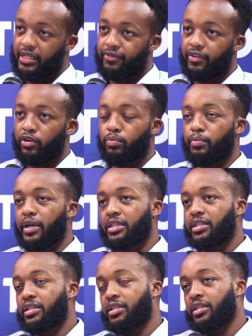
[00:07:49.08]

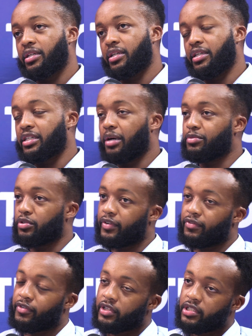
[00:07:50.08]
Development in terms of
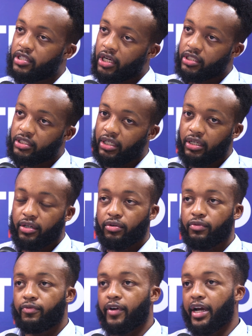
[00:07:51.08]
infrastructure.
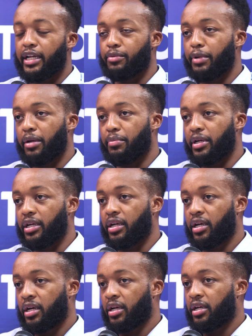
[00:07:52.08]
You'll find
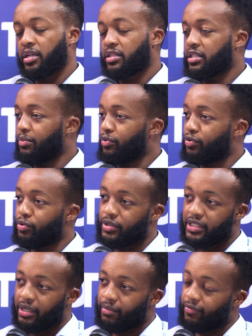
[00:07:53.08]
maybe some
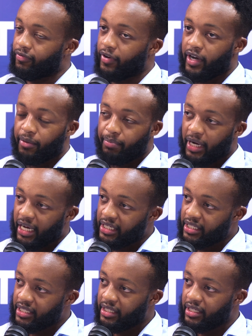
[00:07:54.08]
roads are very
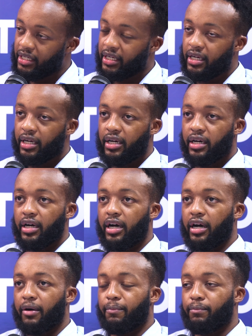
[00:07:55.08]
bad.
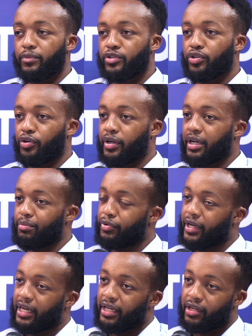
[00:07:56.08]
So you can
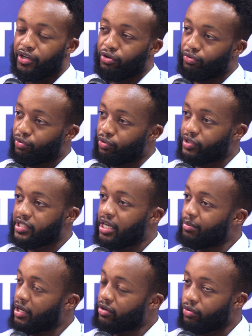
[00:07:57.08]
bring in new roads,
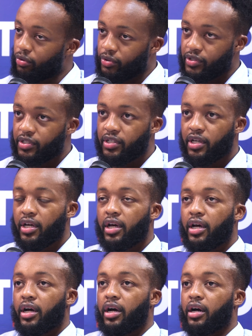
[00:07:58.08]
tarmac roads,
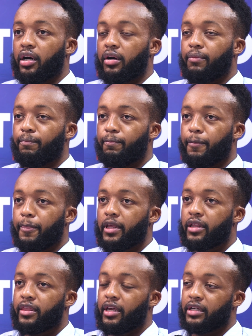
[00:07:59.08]

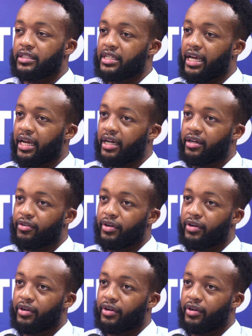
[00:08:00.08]
things like